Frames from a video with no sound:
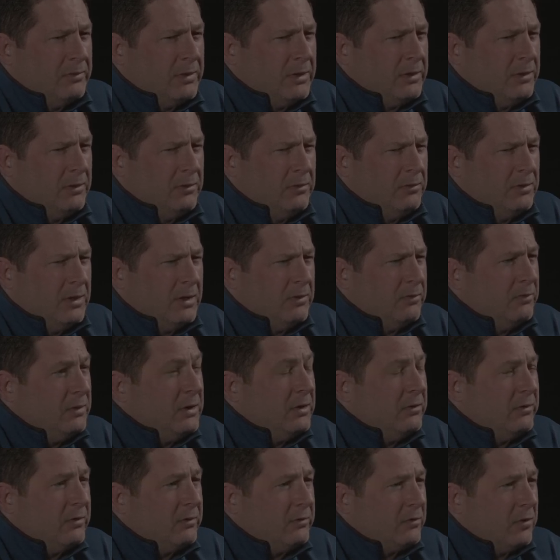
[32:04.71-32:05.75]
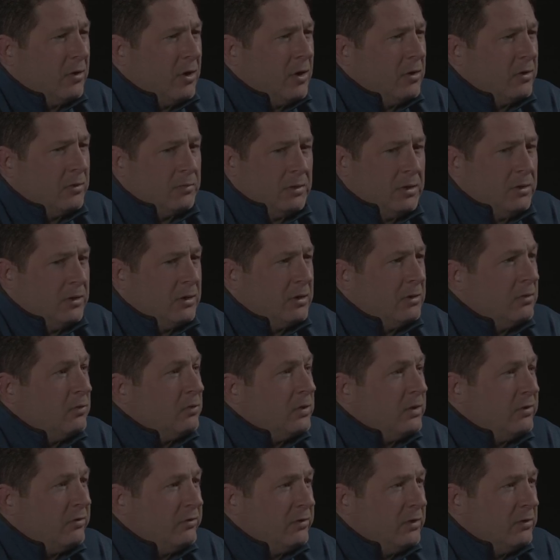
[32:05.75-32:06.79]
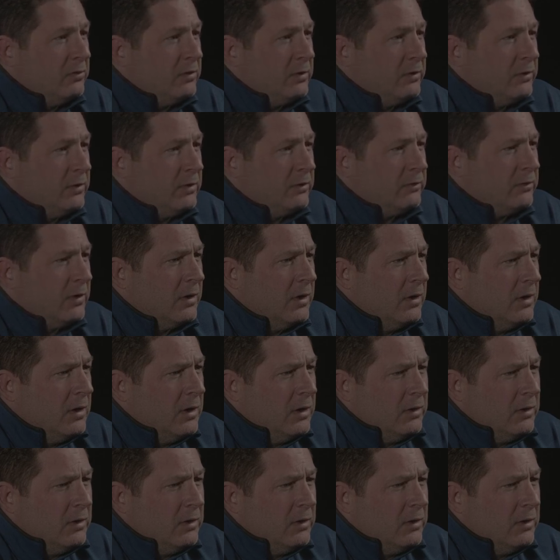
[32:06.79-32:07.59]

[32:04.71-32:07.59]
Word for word: I'm like, you got to readjust your argument. You ain't gonna win shit with this.